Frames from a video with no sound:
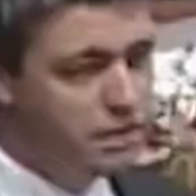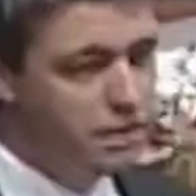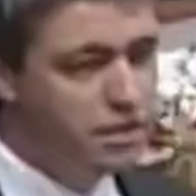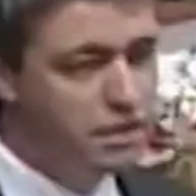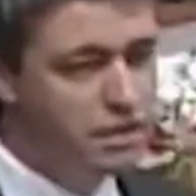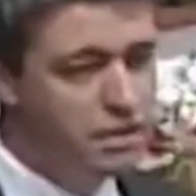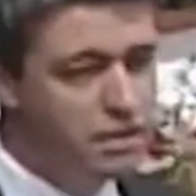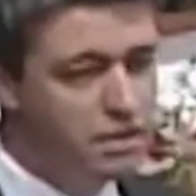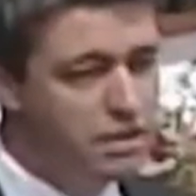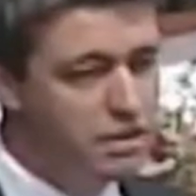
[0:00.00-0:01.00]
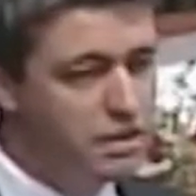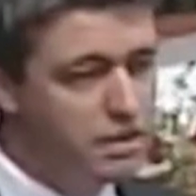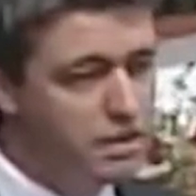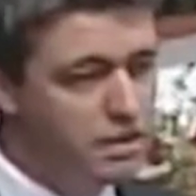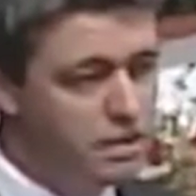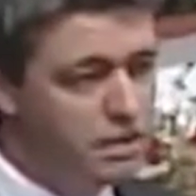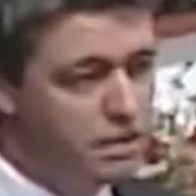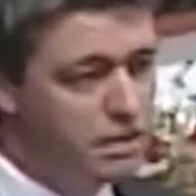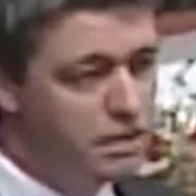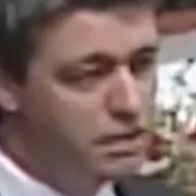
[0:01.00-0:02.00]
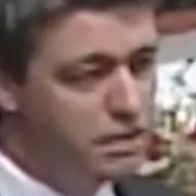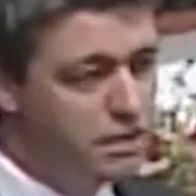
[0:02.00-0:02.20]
No one is speaking in this clip.